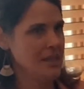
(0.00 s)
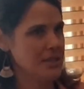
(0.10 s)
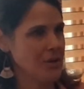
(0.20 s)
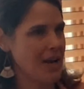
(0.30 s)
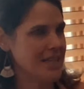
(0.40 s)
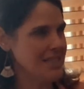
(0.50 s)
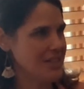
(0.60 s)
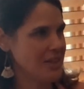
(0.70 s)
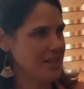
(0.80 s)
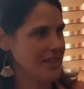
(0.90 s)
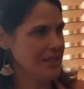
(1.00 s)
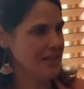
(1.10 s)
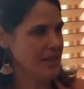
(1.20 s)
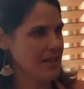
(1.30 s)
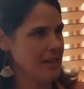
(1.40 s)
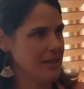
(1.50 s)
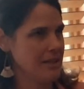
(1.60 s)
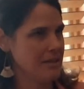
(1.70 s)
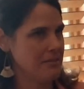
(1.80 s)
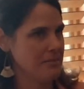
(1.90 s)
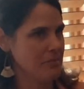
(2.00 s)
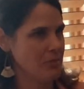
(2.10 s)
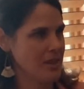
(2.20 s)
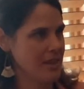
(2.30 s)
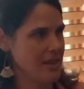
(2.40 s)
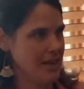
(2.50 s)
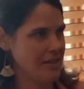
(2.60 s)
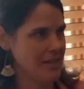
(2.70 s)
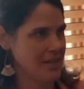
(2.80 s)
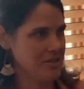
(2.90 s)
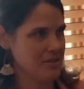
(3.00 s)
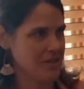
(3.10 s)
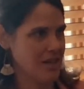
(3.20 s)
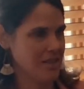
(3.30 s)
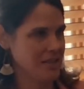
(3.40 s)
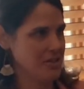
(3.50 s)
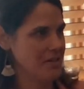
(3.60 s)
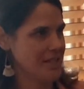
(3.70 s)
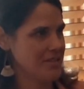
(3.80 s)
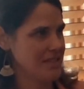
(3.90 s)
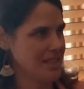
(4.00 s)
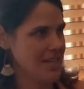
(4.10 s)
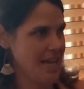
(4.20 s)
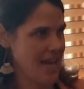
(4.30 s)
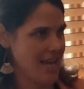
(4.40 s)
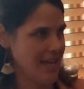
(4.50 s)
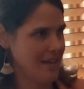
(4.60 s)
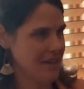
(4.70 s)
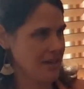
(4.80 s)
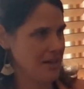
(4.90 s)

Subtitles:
So I started with the Air National Guard in 2008.